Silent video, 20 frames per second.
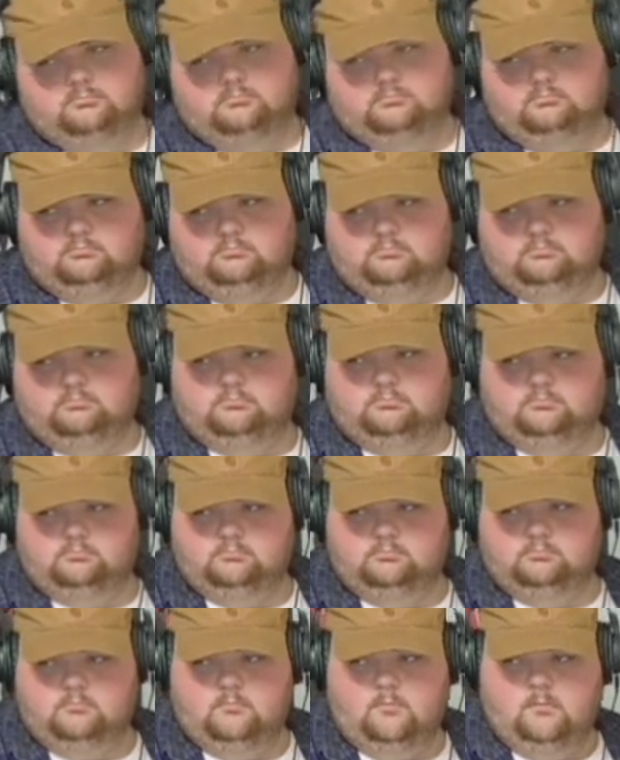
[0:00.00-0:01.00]

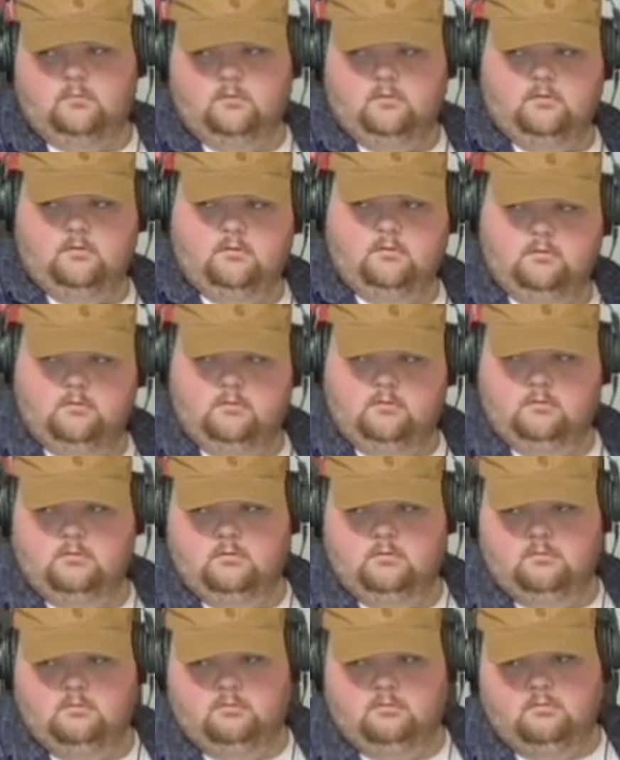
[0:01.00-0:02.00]

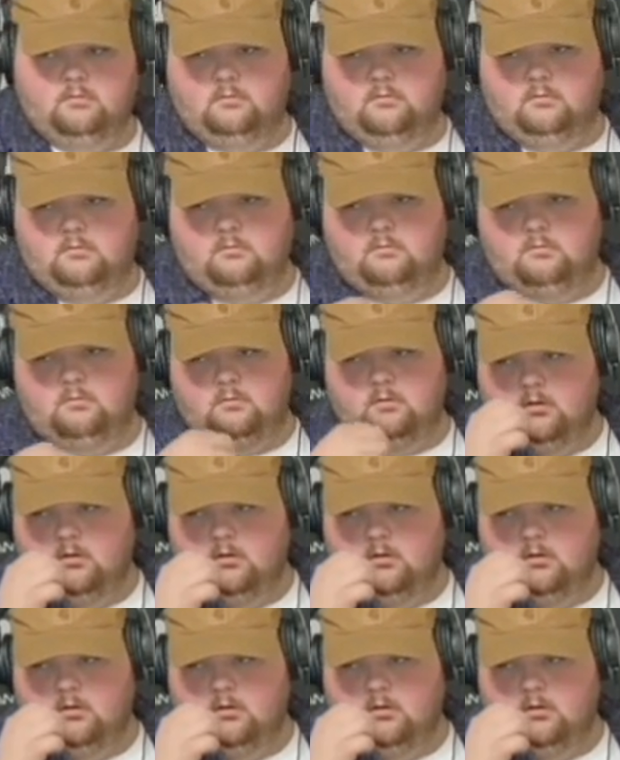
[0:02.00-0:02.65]
The person shown says nothing.